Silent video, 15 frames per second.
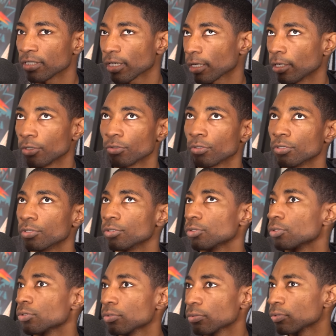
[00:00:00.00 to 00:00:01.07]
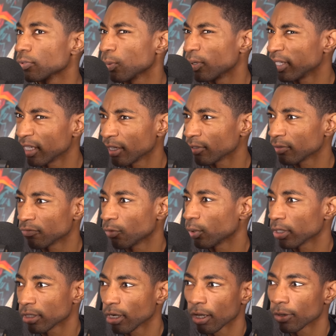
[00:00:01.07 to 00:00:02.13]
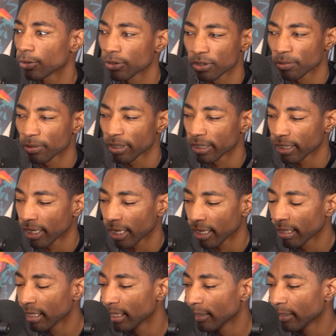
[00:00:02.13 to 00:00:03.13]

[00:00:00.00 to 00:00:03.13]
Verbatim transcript: it's like 120 140 dollars or something like that.